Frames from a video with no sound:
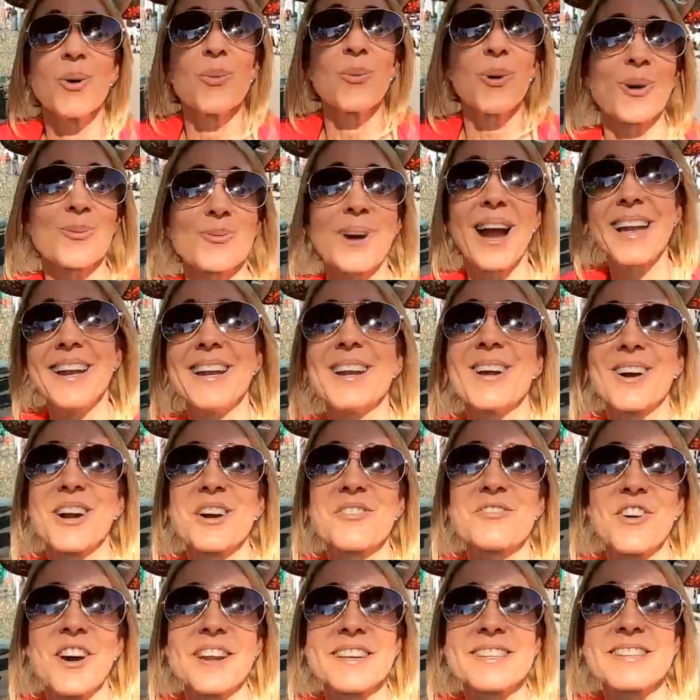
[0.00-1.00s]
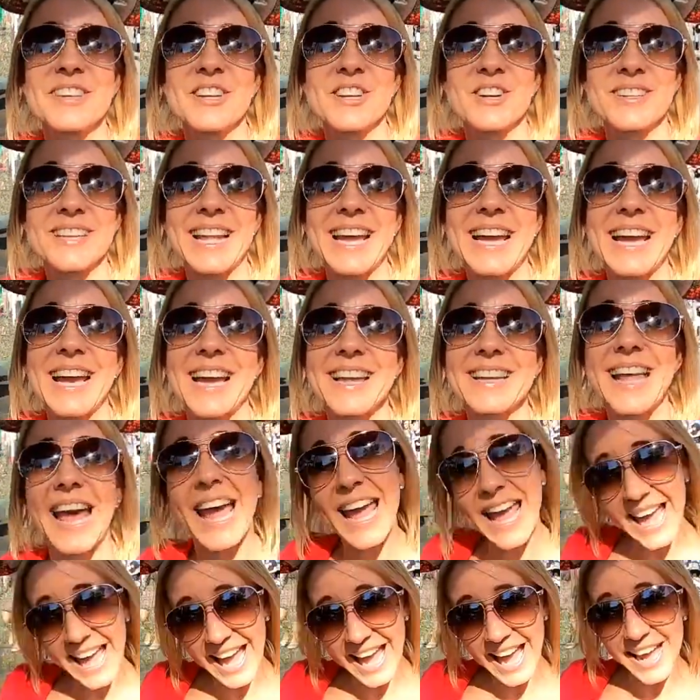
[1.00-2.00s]
We're right here in Frontierland,
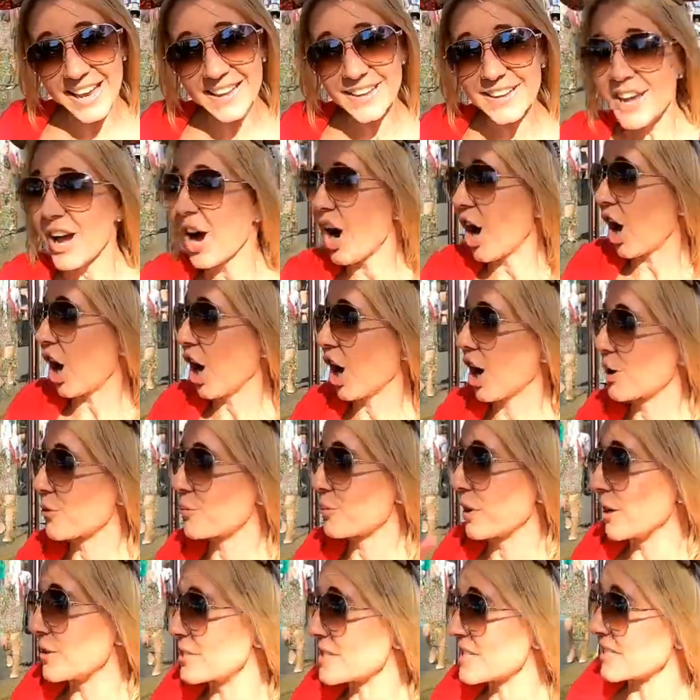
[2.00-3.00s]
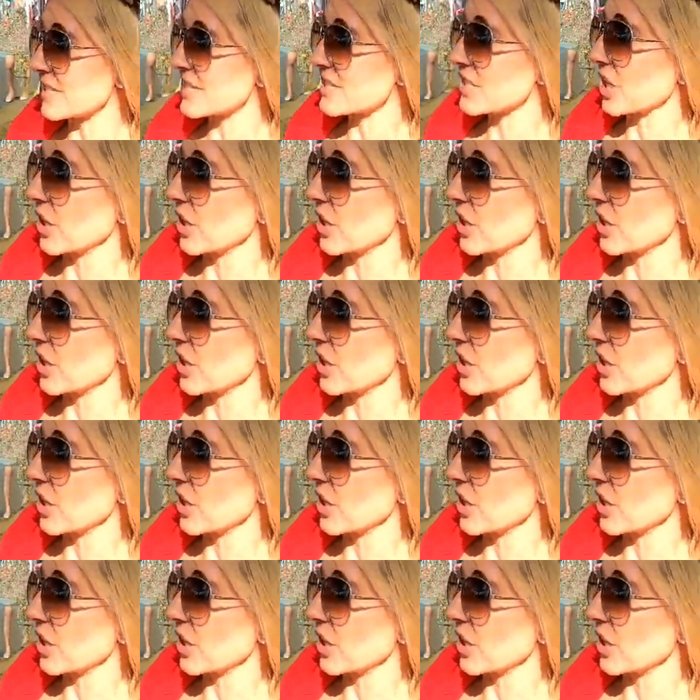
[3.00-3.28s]
and our Roastie